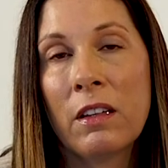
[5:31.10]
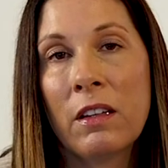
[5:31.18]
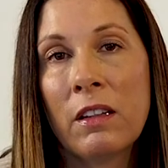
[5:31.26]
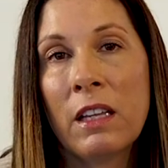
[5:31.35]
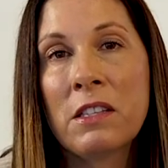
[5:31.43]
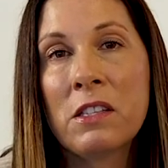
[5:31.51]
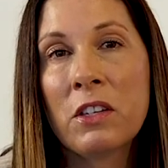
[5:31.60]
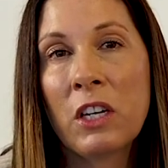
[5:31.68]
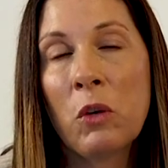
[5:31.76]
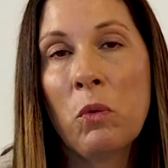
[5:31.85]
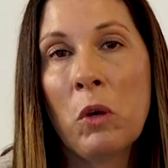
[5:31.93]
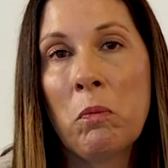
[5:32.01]
Let's look
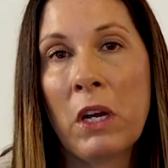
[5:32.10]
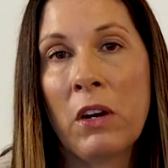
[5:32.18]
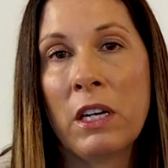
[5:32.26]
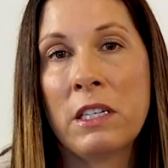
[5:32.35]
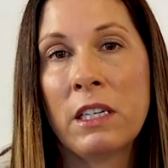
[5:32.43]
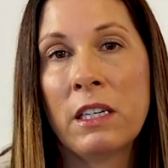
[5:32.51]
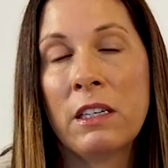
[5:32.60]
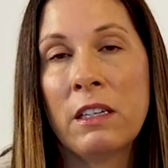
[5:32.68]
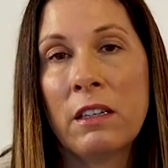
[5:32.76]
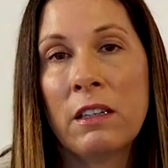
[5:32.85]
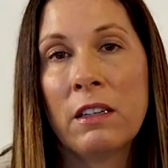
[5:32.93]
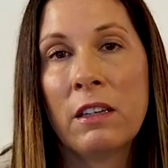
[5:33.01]
at what Mary did
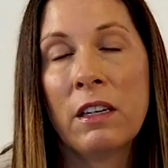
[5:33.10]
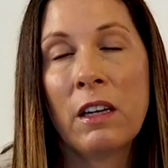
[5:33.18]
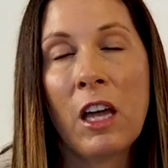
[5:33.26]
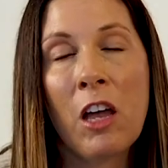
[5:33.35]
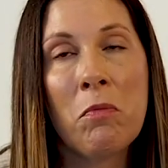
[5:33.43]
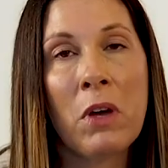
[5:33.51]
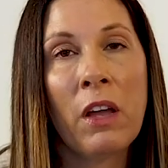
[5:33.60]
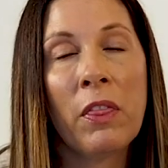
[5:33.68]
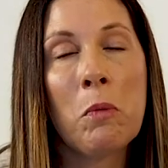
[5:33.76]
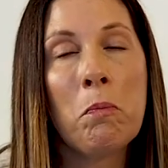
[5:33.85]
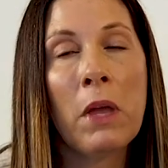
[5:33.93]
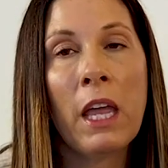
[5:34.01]
among the
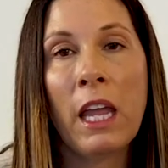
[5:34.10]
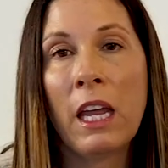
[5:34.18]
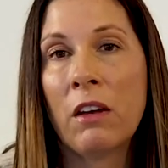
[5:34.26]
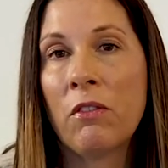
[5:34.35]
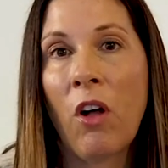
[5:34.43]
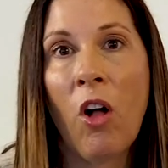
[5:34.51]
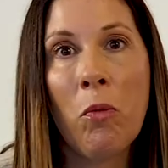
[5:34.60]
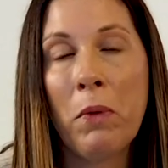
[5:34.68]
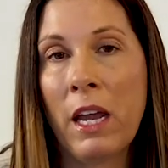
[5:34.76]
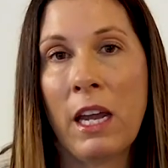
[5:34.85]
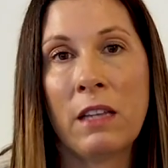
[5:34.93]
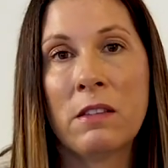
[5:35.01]
pain of all
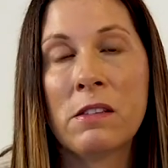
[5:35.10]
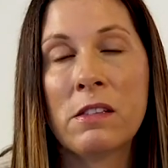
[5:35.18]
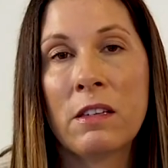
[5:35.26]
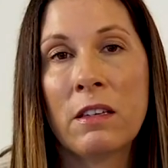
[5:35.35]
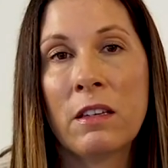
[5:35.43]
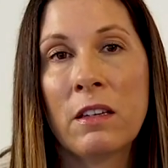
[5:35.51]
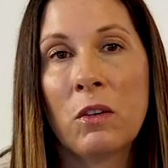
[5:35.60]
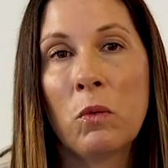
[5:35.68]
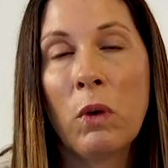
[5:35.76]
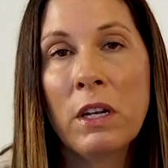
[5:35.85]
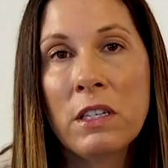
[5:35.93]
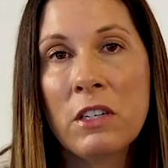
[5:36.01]
pains.
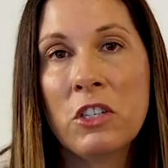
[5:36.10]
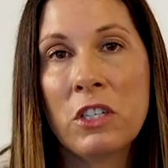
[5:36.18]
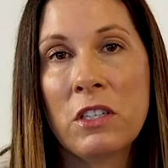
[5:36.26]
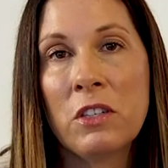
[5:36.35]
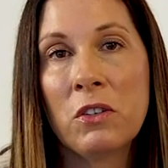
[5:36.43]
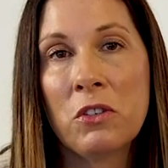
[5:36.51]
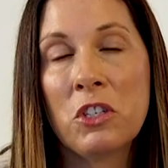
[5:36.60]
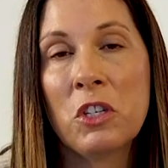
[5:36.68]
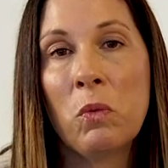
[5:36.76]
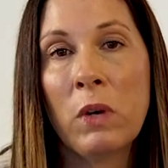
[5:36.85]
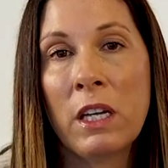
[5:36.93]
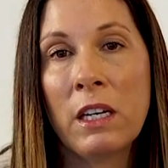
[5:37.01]
What did she do? She
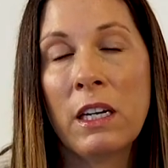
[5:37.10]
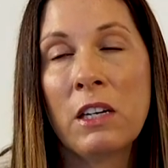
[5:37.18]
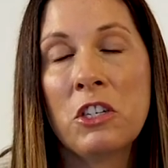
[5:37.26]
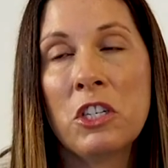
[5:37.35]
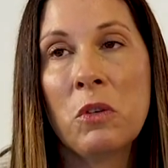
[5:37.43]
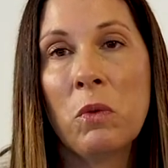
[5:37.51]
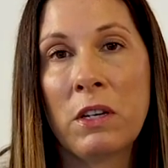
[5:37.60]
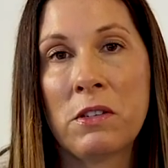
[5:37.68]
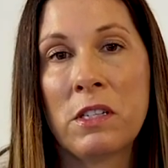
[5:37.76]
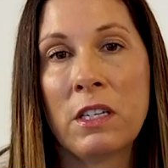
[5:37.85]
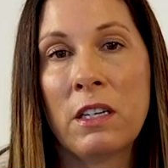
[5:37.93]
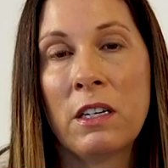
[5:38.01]
went and she
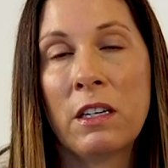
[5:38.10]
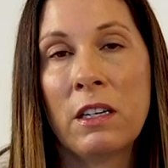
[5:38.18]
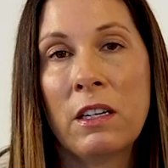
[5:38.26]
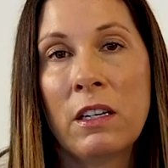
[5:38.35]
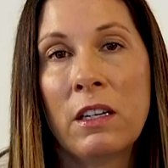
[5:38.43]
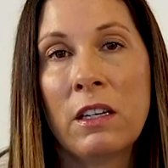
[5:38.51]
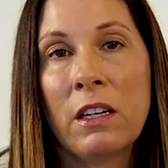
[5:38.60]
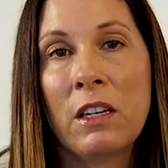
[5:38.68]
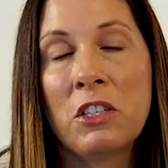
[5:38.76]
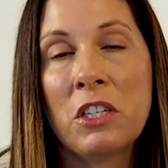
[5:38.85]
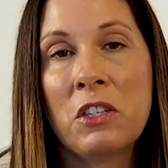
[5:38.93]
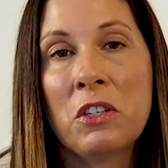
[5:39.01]
rested and
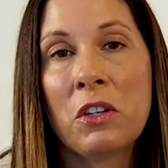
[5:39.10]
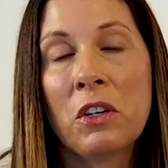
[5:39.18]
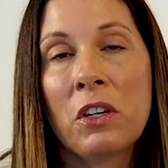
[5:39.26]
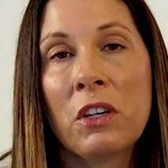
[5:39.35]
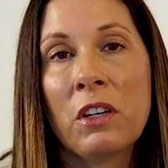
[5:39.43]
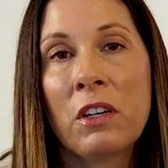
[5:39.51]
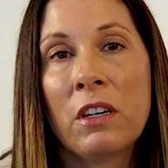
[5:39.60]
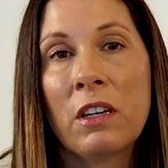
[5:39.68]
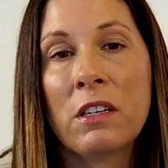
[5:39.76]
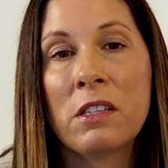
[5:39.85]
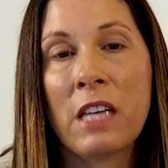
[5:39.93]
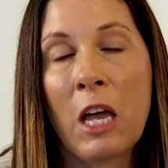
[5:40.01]
she took a
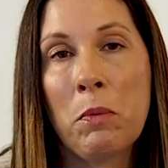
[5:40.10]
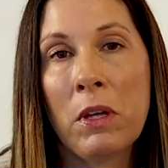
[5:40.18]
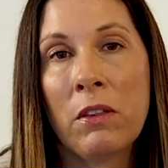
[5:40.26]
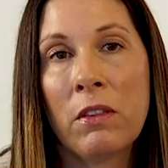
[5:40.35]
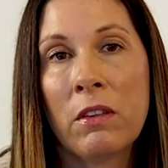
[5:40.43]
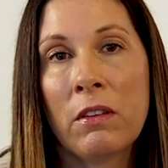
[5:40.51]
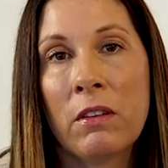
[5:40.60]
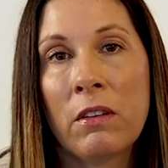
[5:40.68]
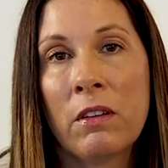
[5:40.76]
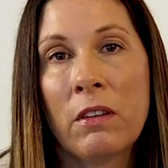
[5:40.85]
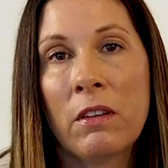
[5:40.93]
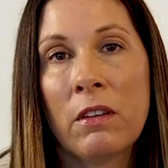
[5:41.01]
Sabbath.
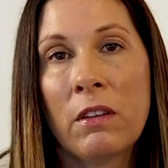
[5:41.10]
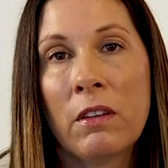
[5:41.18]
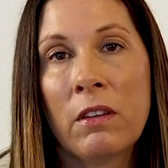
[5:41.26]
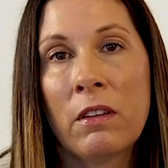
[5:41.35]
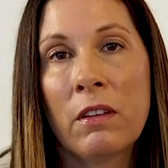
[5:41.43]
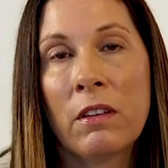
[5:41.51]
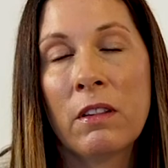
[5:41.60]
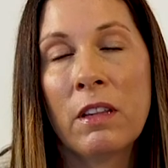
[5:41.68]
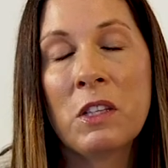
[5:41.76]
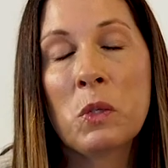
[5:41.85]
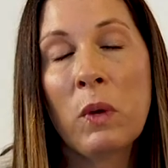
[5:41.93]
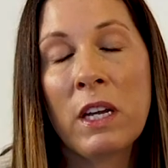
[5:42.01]

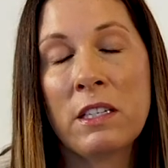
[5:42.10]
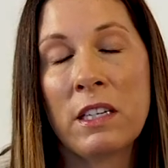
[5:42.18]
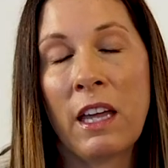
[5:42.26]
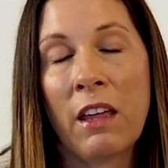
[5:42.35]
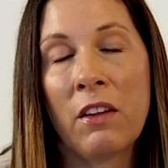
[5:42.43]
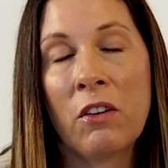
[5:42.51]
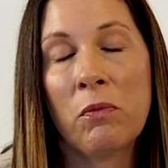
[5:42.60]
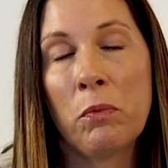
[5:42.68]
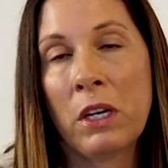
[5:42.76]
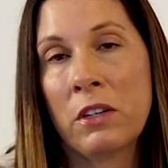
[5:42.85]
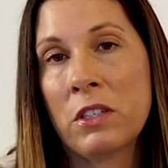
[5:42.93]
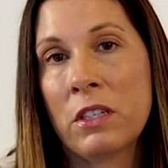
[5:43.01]
Let's wait together,
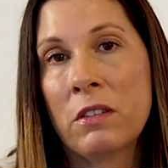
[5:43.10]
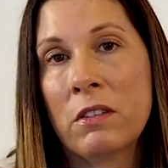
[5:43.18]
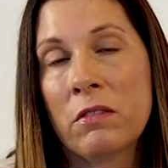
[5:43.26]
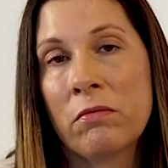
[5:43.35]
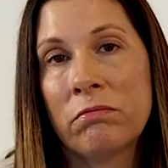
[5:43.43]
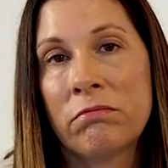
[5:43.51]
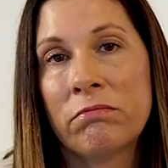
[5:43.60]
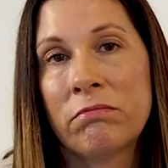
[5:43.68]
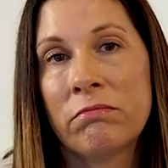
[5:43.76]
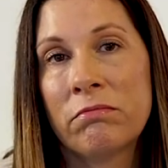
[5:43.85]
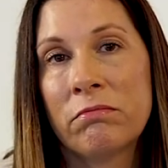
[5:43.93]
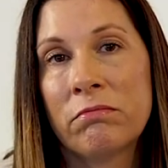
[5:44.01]
branches.
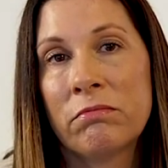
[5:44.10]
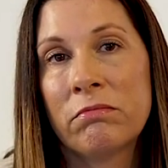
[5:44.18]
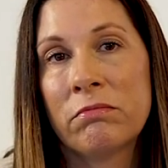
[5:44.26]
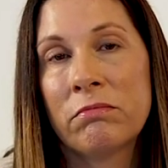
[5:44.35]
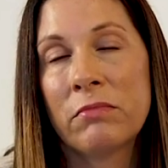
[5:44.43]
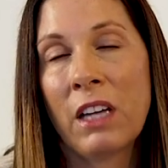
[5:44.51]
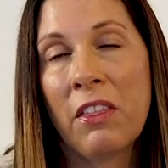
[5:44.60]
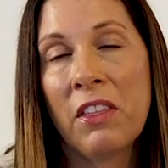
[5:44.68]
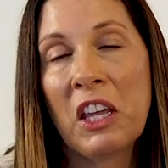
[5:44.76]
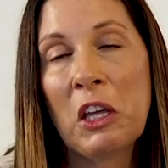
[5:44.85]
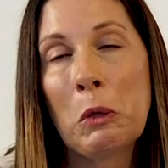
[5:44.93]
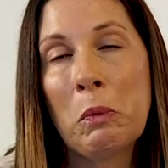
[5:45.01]
I
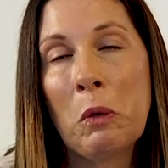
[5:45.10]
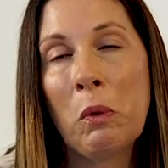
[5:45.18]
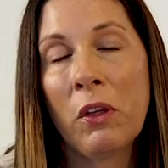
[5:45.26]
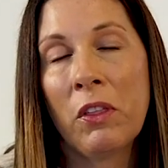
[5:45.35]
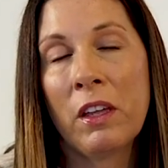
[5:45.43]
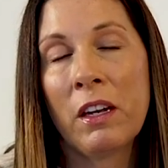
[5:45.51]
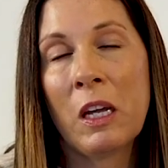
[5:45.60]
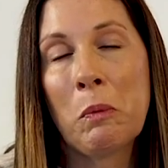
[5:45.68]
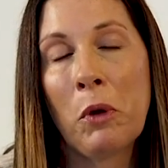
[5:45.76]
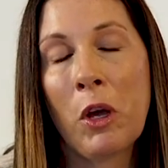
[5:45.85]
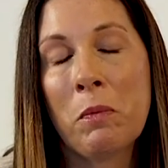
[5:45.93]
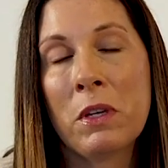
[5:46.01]
think it'll be worth it,
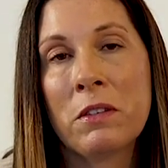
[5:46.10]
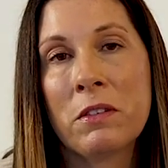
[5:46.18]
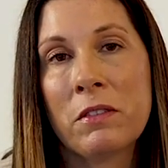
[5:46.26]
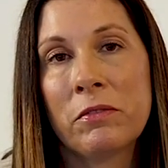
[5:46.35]
I promise.